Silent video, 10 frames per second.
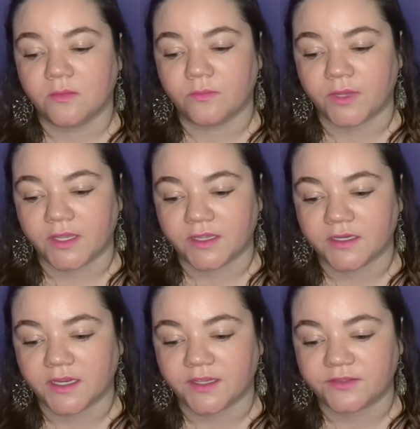But
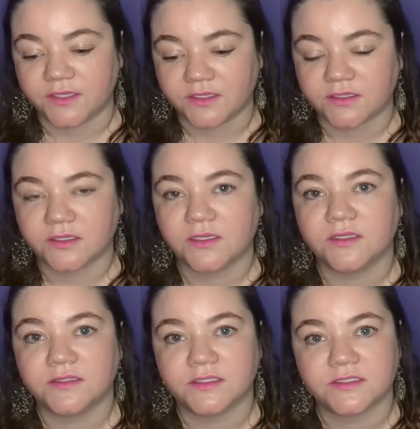I think
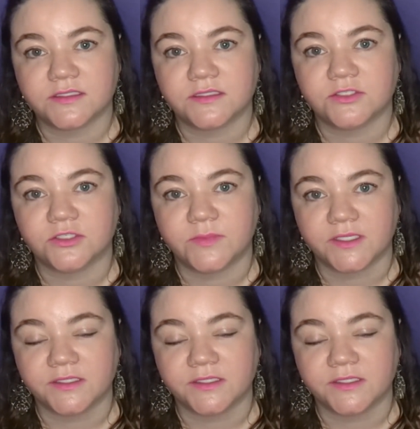this should be a